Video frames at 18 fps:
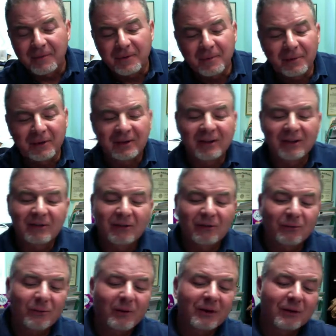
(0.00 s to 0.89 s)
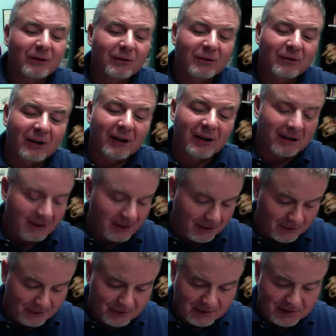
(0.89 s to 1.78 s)
but this is what it looks like.
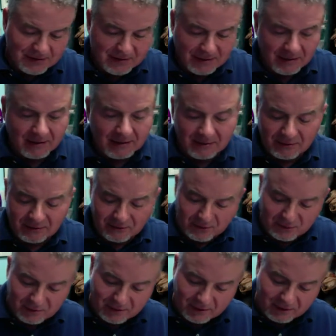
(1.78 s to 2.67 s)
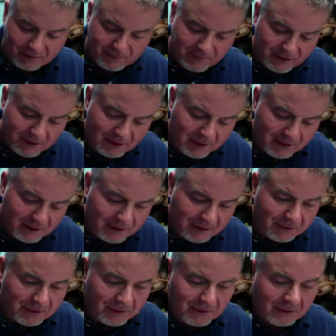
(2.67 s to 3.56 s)
These things, if you want to
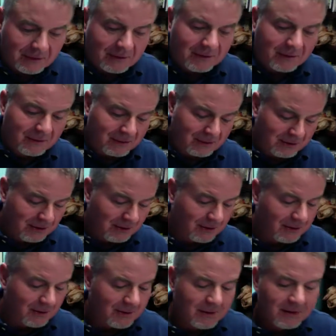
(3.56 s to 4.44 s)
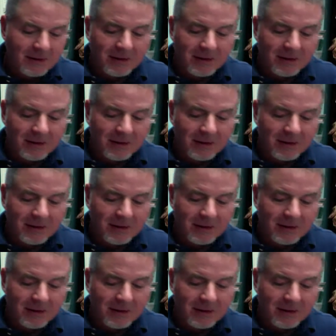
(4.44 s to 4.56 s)
look here,